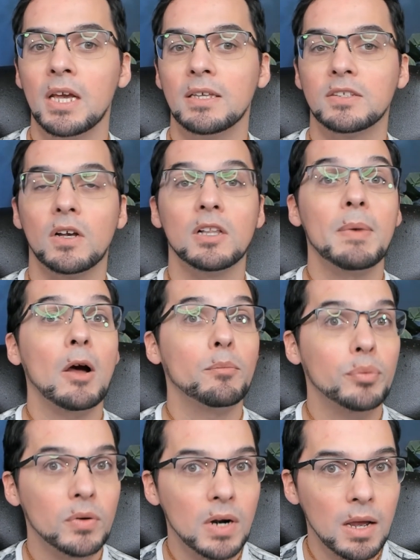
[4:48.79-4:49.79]
It's all about
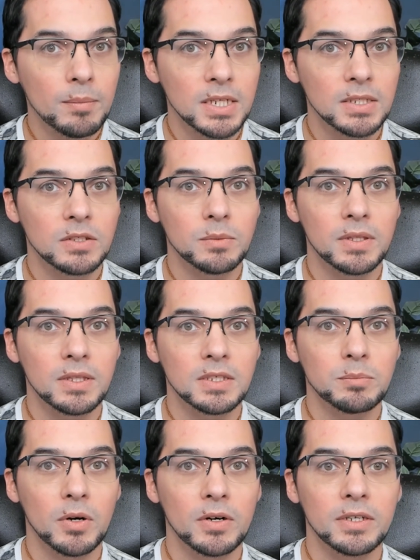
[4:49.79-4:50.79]
prominence with this
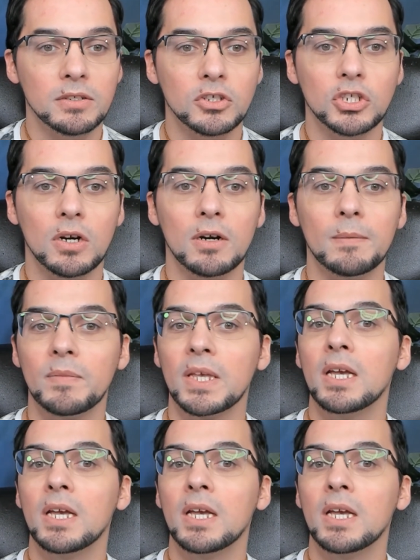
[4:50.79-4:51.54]
part of your chart.